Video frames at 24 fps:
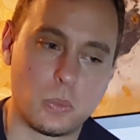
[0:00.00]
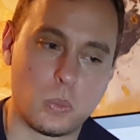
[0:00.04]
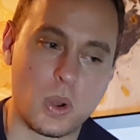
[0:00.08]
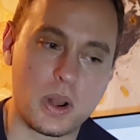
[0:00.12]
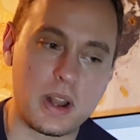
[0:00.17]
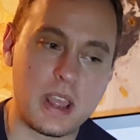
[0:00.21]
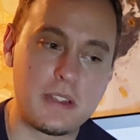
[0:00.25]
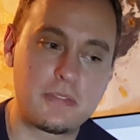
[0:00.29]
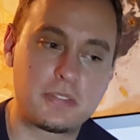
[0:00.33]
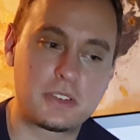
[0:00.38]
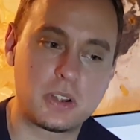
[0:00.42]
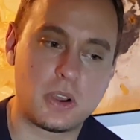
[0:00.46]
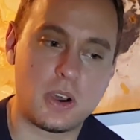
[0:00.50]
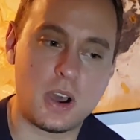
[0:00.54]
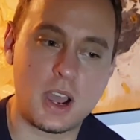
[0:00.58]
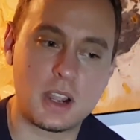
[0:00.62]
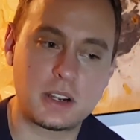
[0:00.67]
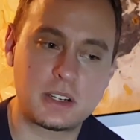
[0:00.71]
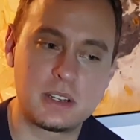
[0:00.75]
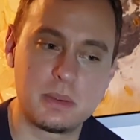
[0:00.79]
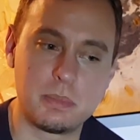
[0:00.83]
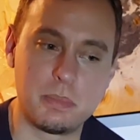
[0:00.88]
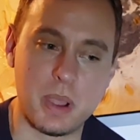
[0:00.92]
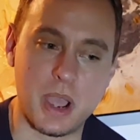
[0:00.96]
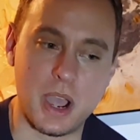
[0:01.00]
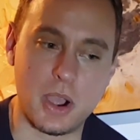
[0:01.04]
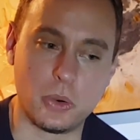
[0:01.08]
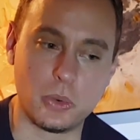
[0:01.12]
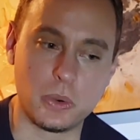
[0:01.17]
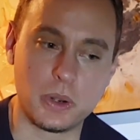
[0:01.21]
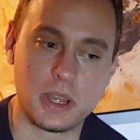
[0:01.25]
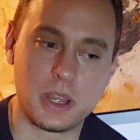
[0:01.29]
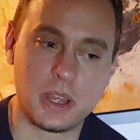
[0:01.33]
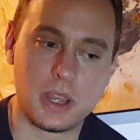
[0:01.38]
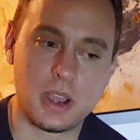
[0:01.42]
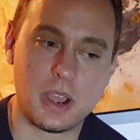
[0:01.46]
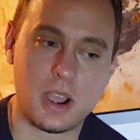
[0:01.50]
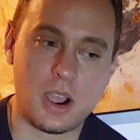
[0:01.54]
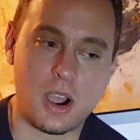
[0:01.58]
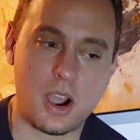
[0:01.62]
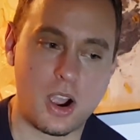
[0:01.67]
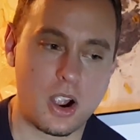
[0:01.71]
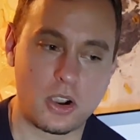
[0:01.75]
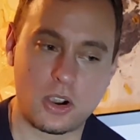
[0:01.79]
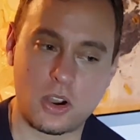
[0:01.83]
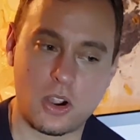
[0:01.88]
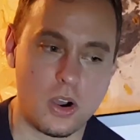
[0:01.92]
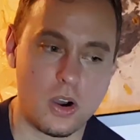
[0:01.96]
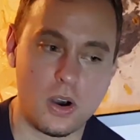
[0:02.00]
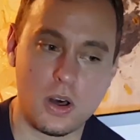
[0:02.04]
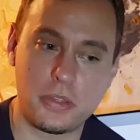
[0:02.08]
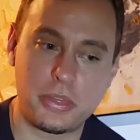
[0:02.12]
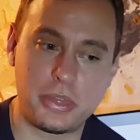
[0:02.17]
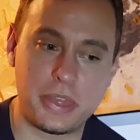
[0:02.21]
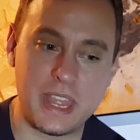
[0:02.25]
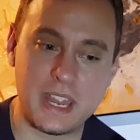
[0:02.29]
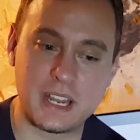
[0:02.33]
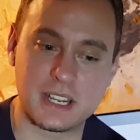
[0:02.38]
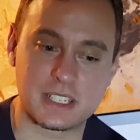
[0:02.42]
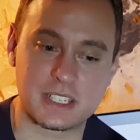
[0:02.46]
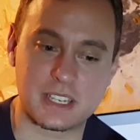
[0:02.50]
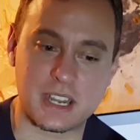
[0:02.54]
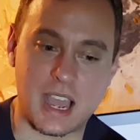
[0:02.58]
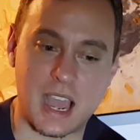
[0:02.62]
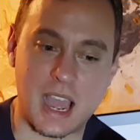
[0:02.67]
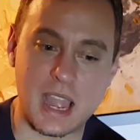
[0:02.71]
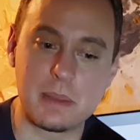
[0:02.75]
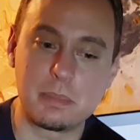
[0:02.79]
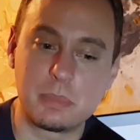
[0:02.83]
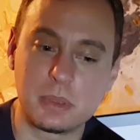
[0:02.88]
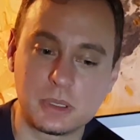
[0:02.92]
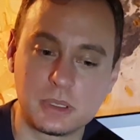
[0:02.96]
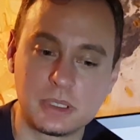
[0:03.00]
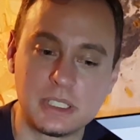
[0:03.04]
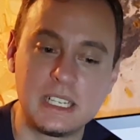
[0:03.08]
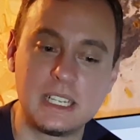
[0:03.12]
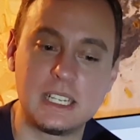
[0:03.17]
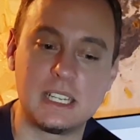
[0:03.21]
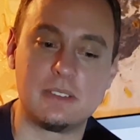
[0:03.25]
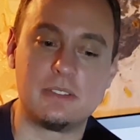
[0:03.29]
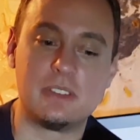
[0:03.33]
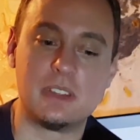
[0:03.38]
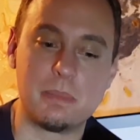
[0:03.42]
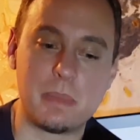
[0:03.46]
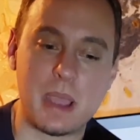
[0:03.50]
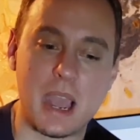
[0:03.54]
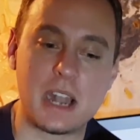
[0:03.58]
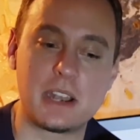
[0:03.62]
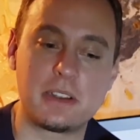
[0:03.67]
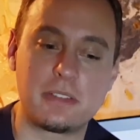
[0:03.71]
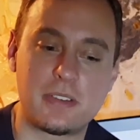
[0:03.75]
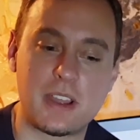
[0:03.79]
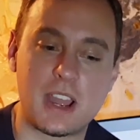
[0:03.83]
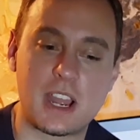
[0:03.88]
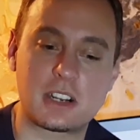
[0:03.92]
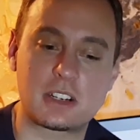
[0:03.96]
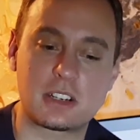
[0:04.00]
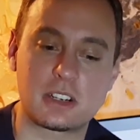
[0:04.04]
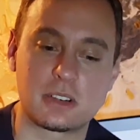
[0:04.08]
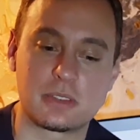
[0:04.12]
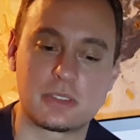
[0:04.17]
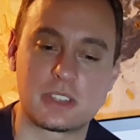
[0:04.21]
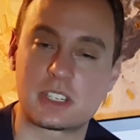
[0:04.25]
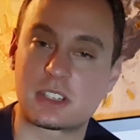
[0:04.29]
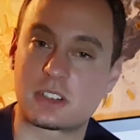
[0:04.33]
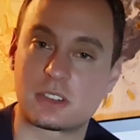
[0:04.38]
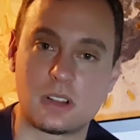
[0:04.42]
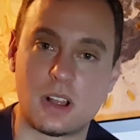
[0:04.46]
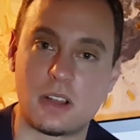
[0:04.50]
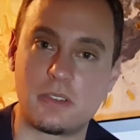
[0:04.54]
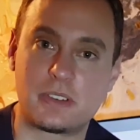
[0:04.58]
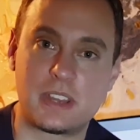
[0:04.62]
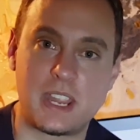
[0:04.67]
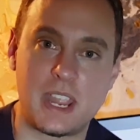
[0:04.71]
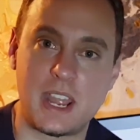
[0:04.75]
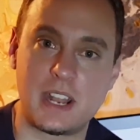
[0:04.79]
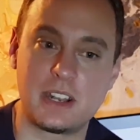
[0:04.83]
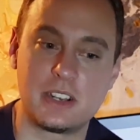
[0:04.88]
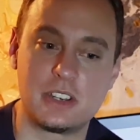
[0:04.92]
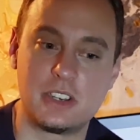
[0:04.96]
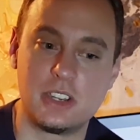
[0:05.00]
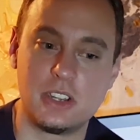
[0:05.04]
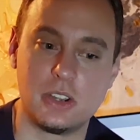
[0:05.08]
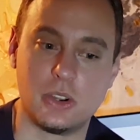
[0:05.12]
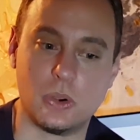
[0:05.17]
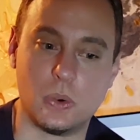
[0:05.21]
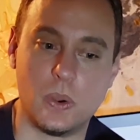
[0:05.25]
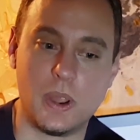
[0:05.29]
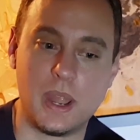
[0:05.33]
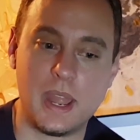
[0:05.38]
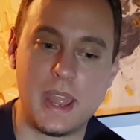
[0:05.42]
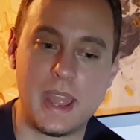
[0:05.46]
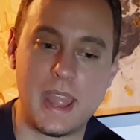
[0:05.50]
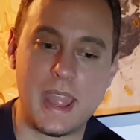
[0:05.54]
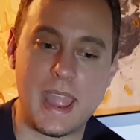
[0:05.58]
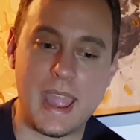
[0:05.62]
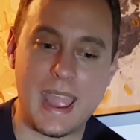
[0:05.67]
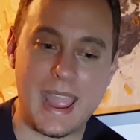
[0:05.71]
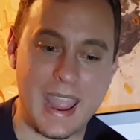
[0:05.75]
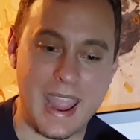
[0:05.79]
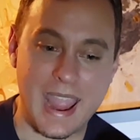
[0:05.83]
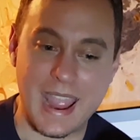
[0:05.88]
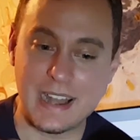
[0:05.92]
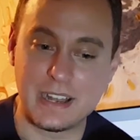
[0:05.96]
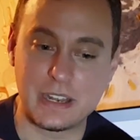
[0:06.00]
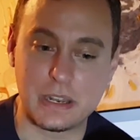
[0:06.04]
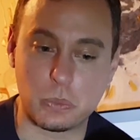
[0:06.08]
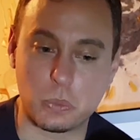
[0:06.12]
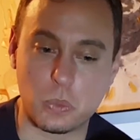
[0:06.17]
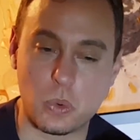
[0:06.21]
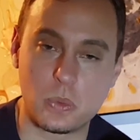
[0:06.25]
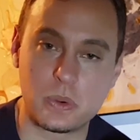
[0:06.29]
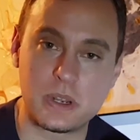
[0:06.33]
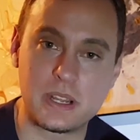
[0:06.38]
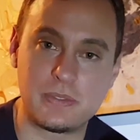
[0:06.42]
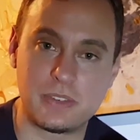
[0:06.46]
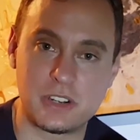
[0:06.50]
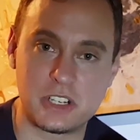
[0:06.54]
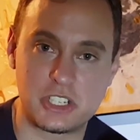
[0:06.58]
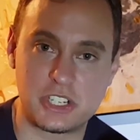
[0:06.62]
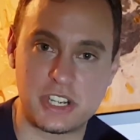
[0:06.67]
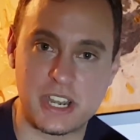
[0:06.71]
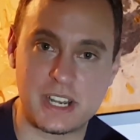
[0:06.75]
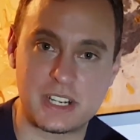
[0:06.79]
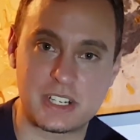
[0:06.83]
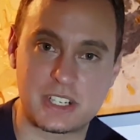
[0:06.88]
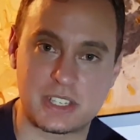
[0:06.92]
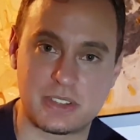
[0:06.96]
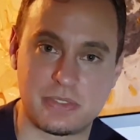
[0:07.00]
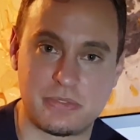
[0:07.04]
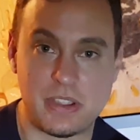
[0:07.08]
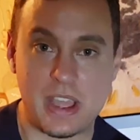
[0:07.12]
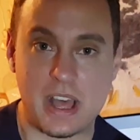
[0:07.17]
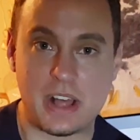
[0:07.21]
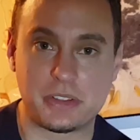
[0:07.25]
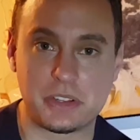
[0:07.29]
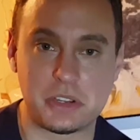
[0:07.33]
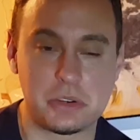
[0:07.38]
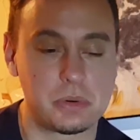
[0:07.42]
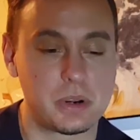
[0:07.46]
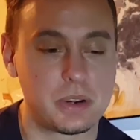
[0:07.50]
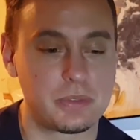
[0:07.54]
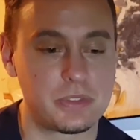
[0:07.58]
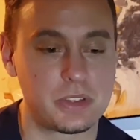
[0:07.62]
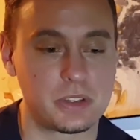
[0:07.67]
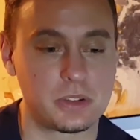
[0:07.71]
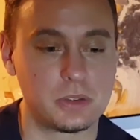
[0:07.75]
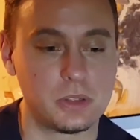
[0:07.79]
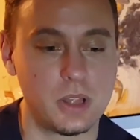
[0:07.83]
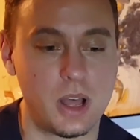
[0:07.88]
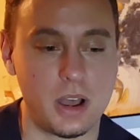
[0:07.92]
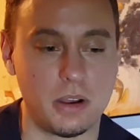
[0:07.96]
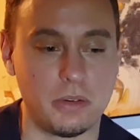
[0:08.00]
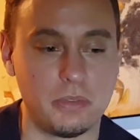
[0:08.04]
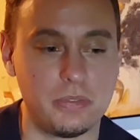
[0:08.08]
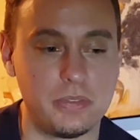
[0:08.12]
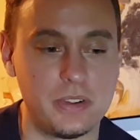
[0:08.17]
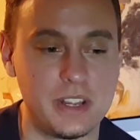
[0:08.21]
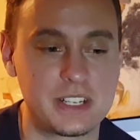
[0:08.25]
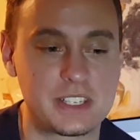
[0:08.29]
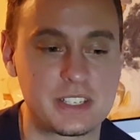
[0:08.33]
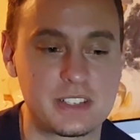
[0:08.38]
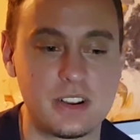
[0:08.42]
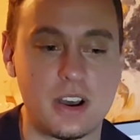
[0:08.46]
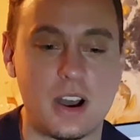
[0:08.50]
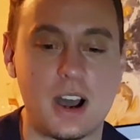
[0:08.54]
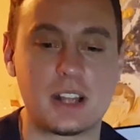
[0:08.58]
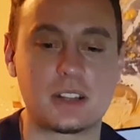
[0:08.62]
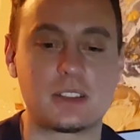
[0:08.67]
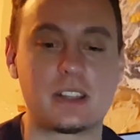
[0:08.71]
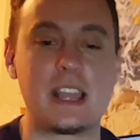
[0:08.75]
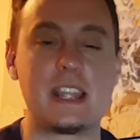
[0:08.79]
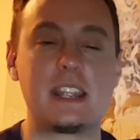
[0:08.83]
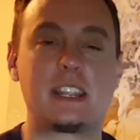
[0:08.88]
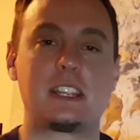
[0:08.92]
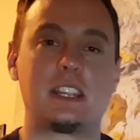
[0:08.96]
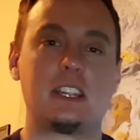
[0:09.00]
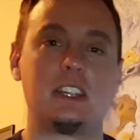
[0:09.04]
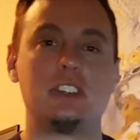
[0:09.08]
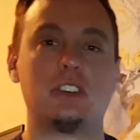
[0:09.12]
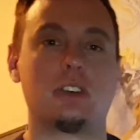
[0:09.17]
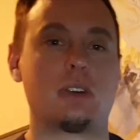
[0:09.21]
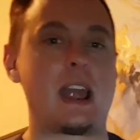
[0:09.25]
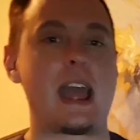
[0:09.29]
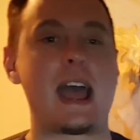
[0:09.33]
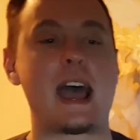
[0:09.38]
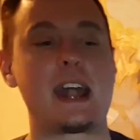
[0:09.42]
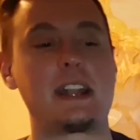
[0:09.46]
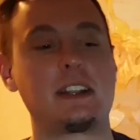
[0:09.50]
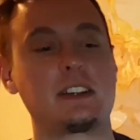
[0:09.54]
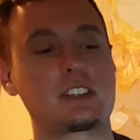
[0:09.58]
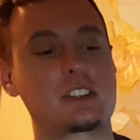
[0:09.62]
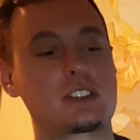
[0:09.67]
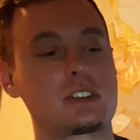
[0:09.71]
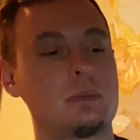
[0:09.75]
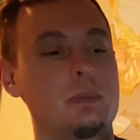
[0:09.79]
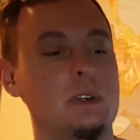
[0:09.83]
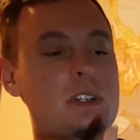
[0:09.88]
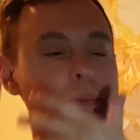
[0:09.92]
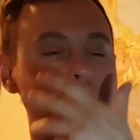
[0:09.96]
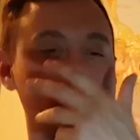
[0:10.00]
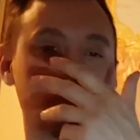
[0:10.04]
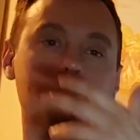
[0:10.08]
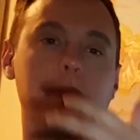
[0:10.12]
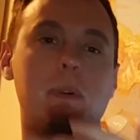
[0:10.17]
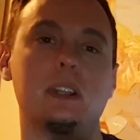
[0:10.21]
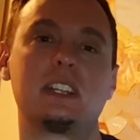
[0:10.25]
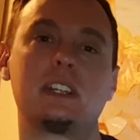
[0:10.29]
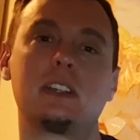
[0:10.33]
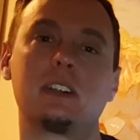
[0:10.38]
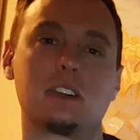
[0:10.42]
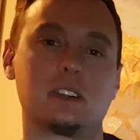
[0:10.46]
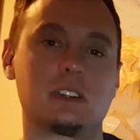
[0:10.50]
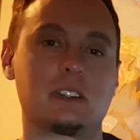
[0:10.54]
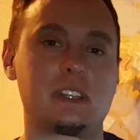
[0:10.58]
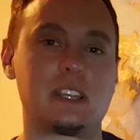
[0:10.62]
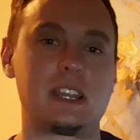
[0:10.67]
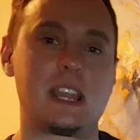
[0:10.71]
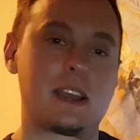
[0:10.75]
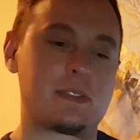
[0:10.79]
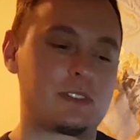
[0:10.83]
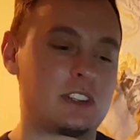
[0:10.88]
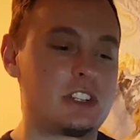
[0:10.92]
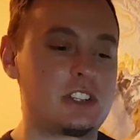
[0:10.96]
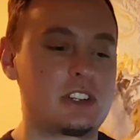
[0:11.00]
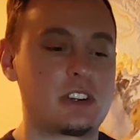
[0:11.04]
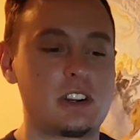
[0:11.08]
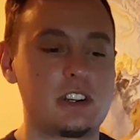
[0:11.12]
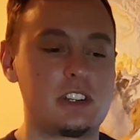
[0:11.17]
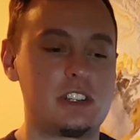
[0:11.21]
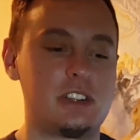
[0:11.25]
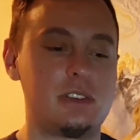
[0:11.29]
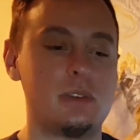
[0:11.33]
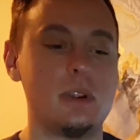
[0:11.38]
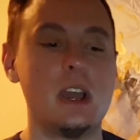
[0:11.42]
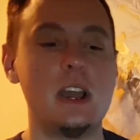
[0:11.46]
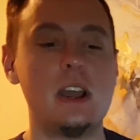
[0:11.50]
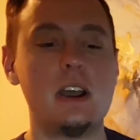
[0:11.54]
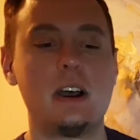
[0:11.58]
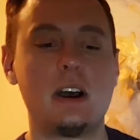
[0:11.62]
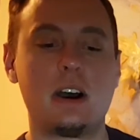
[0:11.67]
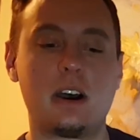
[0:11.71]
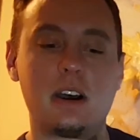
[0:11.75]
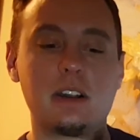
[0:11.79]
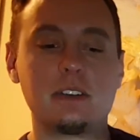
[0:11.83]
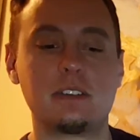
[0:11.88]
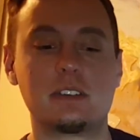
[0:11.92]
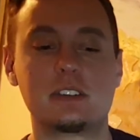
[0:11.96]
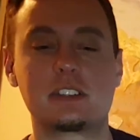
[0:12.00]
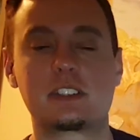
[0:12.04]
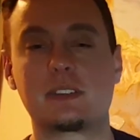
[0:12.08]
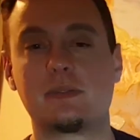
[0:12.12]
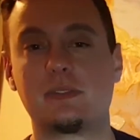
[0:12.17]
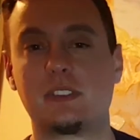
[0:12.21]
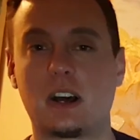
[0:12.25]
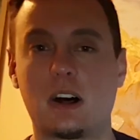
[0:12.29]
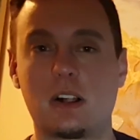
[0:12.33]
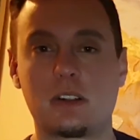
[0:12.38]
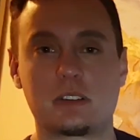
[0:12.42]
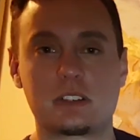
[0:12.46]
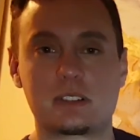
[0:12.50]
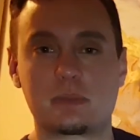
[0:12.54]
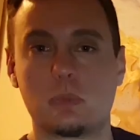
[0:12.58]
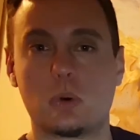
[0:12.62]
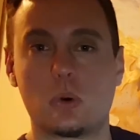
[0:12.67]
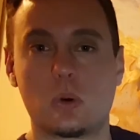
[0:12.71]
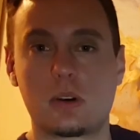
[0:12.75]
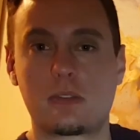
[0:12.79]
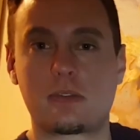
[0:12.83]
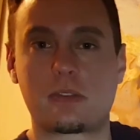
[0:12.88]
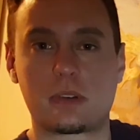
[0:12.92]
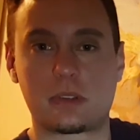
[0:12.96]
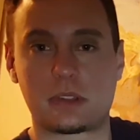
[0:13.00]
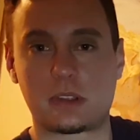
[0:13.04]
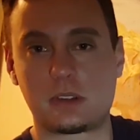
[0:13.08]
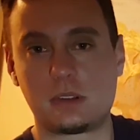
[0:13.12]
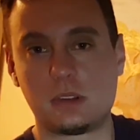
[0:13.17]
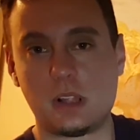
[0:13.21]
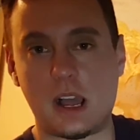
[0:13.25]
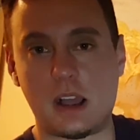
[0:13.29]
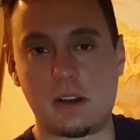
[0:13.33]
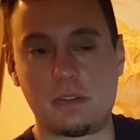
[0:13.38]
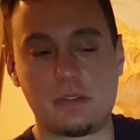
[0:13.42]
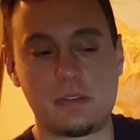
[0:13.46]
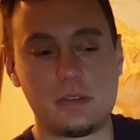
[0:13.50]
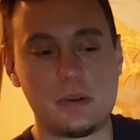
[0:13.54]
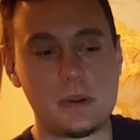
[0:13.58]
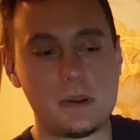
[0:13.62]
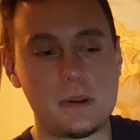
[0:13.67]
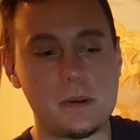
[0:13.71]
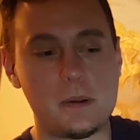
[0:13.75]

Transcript: What I've talked about are all things I believe the manufacturer of this glove can do. And it won't even change the value of the glove. It's not like you're adding so much more material they have to charge you hundreds of dollars more for the glove.